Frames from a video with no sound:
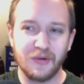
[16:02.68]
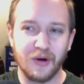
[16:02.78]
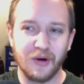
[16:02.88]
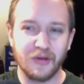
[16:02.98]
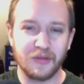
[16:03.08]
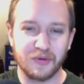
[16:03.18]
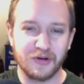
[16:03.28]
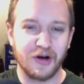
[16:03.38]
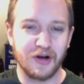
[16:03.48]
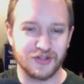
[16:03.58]
all the
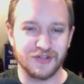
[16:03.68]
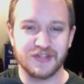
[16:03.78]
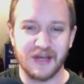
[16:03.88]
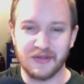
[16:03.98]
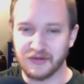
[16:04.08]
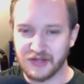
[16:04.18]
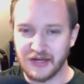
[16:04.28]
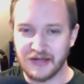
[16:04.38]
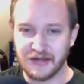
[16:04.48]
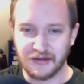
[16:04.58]
precautions that they're
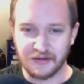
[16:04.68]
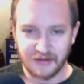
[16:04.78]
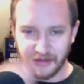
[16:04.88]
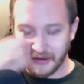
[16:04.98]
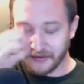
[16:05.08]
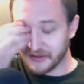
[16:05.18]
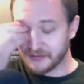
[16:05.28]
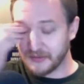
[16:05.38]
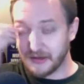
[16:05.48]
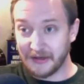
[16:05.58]
taking about this,
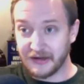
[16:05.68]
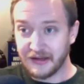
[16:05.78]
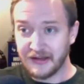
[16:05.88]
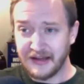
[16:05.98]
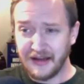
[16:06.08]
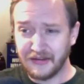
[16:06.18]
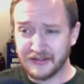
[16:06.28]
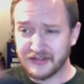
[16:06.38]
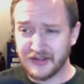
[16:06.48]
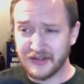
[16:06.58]
but yeah. I, hell,
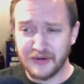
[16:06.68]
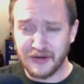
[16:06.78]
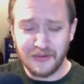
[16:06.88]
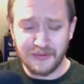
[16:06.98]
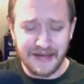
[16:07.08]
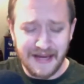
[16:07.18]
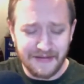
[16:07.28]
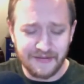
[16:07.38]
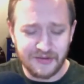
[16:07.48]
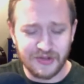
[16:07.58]
it's so new they
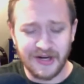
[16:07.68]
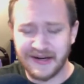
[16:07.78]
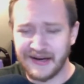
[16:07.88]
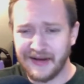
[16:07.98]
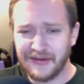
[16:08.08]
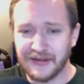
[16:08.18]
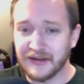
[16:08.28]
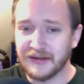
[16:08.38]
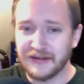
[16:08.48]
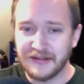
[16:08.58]
haven't even tried it out
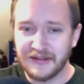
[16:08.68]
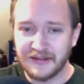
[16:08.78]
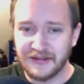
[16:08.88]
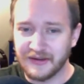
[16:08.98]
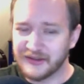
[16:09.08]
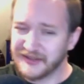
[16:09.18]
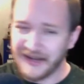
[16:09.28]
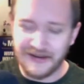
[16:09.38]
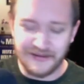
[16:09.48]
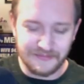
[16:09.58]
yet. There's kind of